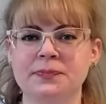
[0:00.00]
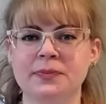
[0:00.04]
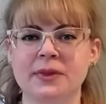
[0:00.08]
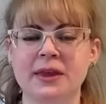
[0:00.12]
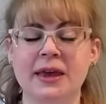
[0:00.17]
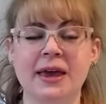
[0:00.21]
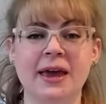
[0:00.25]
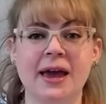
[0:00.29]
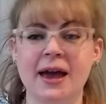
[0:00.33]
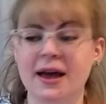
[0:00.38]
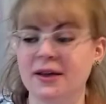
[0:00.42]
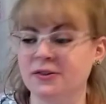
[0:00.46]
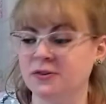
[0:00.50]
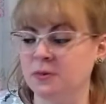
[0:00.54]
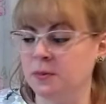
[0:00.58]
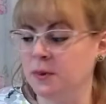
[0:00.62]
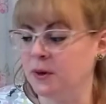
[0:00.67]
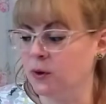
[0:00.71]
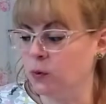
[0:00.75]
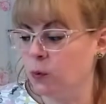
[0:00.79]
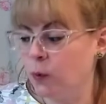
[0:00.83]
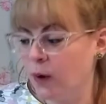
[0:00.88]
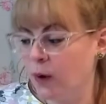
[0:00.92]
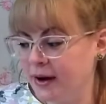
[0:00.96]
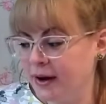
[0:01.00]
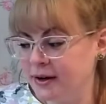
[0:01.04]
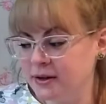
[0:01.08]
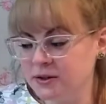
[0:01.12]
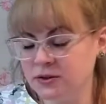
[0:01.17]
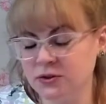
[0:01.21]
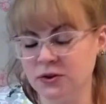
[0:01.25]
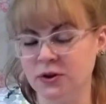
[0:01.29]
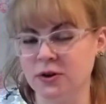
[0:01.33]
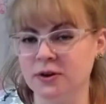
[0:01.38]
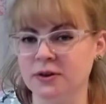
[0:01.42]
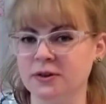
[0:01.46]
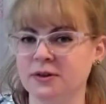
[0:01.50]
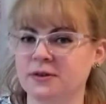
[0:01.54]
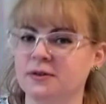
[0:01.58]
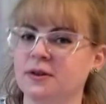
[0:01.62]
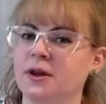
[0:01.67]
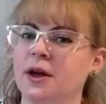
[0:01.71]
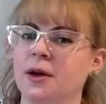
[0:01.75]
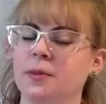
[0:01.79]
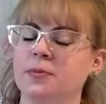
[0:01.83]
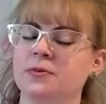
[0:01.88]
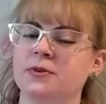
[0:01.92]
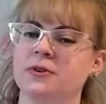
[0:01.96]
it hasn't been quite as long this
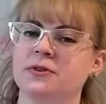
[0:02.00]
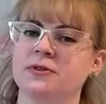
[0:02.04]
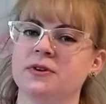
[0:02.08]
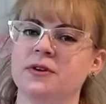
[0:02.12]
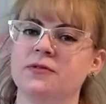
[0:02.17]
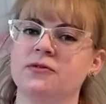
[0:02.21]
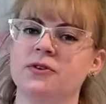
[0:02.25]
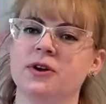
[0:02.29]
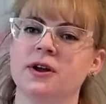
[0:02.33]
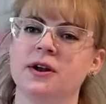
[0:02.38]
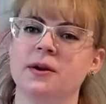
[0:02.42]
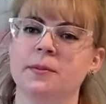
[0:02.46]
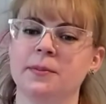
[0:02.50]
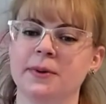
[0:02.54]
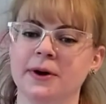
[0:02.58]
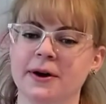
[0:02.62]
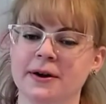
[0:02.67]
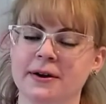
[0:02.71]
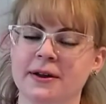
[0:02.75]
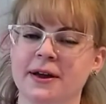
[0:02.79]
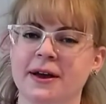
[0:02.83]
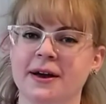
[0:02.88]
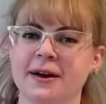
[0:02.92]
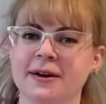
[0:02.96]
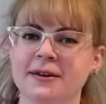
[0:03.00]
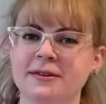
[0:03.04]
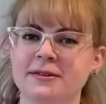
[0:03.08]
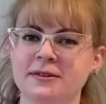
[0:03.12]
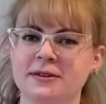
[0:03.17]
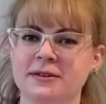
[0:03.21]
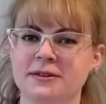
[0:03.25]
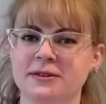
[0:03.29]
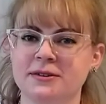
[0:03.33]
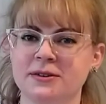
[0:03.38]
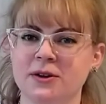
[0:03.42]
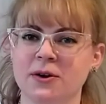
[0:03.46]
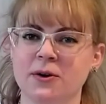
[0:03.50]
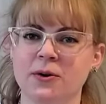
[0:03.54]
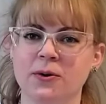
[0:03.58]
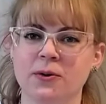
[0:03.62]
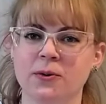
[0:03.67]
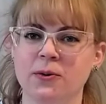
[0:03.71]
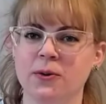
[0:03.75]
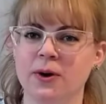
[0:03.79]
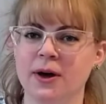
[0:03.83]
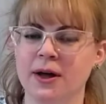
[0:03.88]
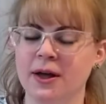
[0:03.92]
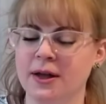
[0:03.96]
time since I've done a podcast,
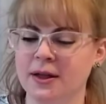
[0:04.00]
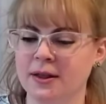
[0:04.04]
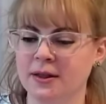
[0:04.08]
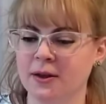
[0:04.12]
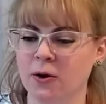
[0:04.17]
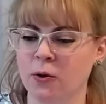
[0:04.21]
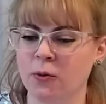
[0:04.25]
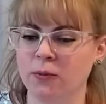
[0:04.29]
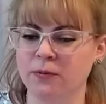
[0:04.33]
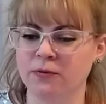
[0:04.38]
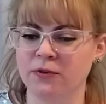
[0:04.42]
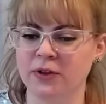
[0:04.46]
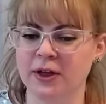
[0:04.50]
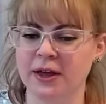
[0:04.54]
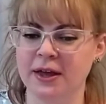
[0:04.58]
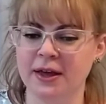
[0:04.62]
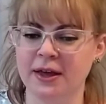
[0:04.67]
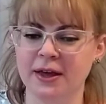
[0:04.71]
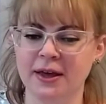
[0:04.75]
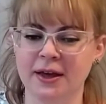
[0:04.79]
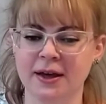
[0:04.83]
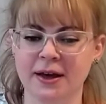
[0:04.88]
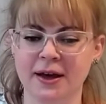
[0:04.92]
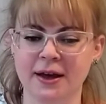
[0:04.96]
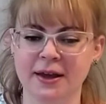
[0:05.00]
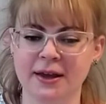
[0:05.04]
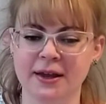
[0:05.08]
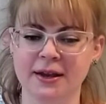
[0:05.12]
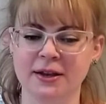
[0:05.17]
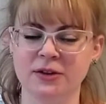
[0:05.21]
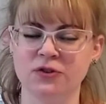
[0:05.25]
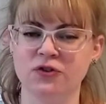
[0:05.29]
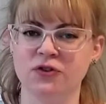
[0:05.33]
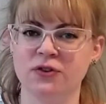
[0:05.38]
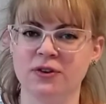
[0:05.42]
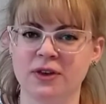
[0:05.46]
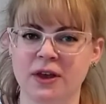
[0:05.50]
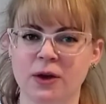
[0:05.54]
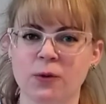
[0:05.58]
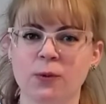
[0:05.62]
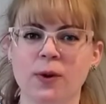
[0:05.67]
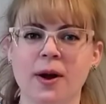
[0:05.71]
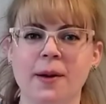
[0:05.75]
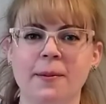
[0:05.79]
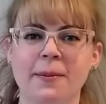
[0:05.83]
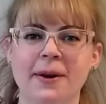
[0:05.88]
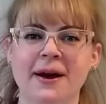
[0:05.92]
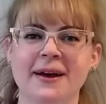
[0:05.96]
so hopefully I can just get
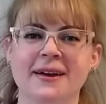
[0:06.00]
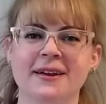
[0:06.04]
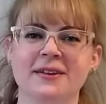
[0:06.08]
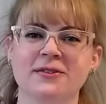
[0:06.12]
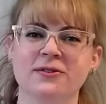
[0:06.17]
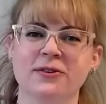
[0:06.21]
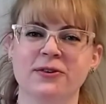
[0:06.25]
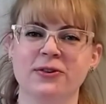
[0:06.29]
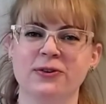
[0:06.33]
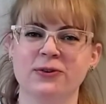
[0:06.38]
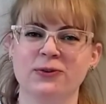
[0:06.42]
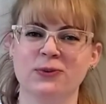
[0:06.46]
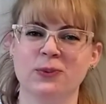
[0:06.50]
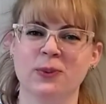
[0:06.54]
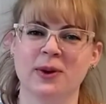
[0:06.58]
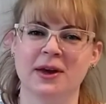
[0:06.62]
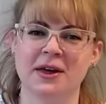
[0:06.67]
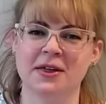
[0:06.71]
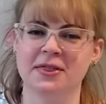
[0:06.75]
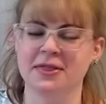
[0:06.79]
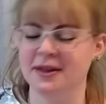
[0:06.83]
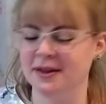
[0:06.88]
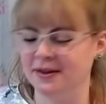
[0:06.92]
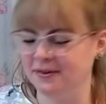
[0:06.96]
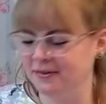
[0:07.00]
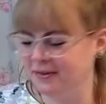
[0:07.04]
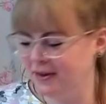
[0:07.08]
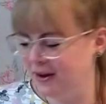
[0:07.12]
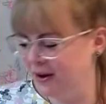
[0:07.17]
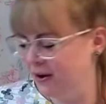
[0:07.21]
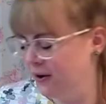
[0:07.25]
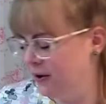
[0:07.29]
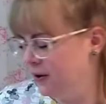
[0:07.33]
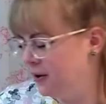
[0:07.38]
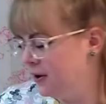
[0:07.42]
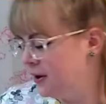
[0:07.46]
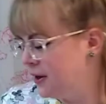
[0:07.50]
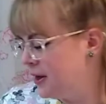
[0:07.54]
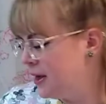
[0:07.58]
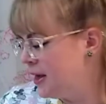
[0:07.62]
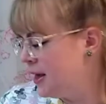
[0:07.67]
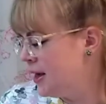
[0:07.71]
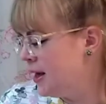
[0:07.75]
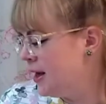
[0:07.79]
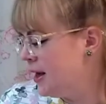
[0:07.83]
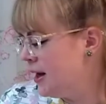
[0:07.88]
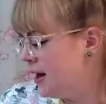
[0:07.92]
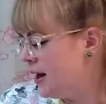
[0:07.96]
right back into the swing of things here.
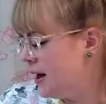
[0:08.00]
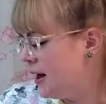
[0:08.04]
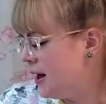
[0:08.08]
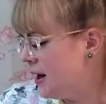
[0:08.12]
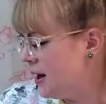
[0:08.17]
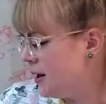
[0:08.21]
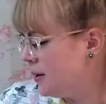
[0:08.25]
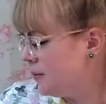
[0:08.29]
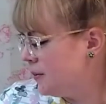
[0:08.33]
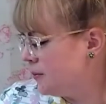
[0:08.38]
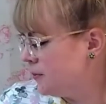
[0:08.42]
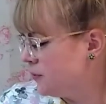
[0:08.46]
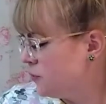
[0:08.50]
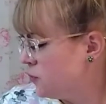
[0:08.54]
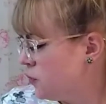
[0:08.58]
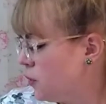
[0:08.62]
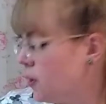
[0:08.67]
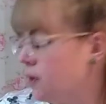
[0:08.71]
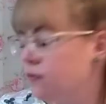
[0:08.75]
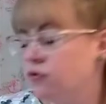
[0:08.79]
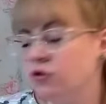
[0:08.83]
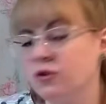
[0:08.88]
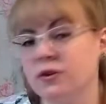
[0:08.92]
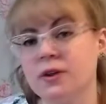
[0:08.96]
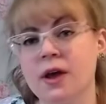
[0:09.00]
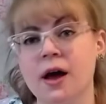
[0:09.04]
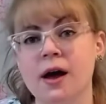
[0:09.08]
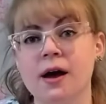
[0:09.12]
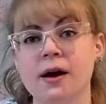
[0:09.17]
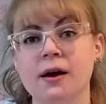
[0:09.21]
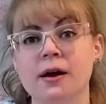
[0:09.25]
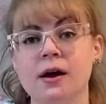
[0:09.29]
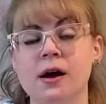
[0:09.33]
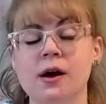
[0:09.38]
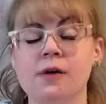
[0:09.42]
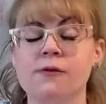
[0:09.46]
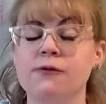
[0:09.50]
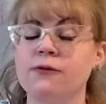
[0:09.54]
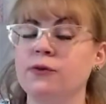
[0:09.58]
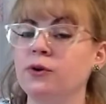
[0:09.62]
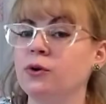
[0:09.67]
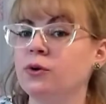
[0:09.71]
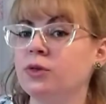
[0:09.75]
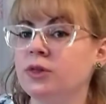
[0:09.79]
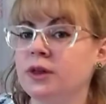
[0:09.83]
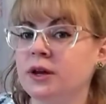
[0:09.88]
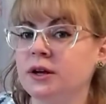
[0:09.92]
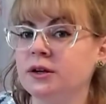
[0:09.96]
So I've just got a few
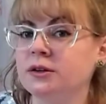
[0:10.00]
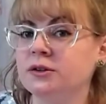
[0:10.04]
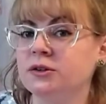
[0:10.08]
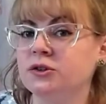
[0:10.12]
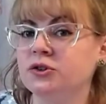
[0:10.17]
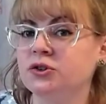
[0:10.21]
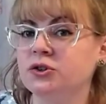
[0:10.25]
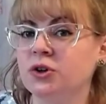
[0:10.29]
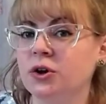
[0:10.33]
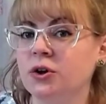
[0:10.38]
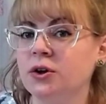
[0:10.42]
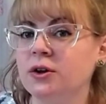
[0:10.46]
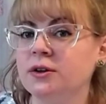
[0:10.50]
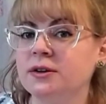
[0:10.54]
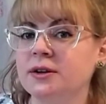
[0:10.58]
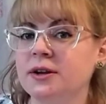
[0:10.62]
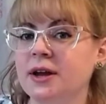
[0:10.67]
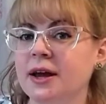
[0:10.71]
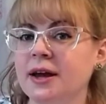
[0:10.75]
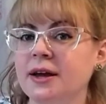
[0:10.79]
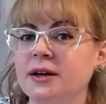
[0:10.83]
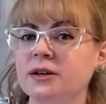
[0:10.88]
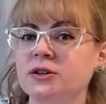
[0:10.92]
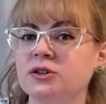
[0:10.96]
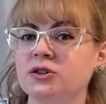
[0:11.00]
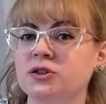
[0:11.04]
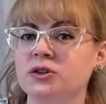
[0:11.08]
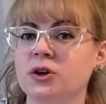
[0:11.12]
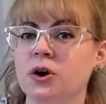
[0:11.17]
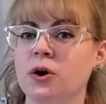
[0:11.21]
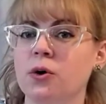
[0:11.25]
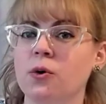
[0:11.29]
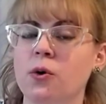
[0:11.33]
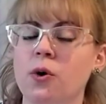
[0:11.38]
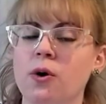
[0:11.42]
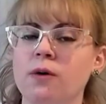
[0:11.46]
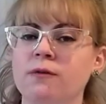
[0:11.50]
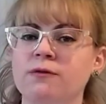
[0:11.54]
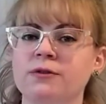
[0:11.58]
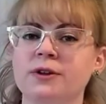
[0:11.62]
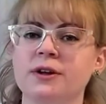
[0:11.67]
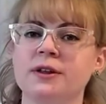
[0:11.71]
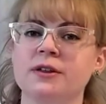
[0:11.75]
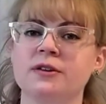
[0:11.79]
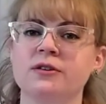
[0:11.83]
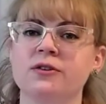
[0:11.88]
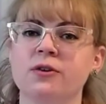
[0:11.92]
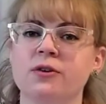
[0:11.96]
things to show you today, so hopefully
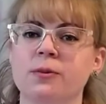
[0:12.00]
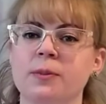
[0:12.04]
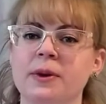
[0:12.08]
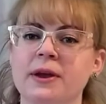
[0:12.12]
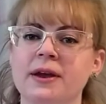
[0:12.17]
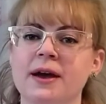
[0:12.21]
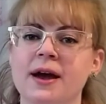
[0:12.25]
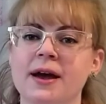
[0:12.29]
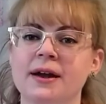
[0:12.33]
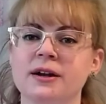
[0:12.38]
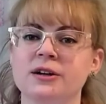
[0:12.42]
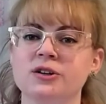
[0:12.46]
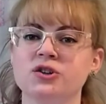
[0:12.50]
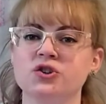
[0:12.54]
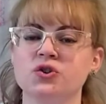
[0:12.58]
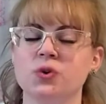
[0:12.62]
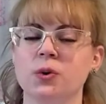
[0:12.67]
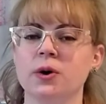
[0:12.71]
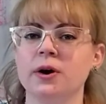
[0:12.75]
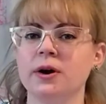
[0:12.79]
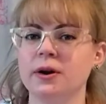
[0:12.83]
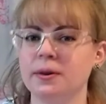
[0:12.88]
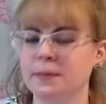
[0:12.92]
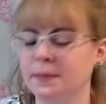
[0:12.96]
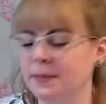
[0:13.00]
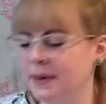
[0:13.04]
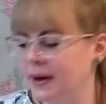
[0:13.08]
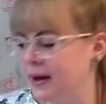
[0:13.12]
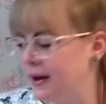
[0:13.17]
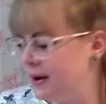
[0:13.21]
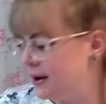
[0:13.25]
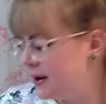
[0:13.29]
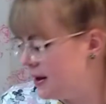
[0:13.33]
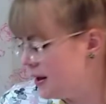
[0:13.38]
this will be kind of short, but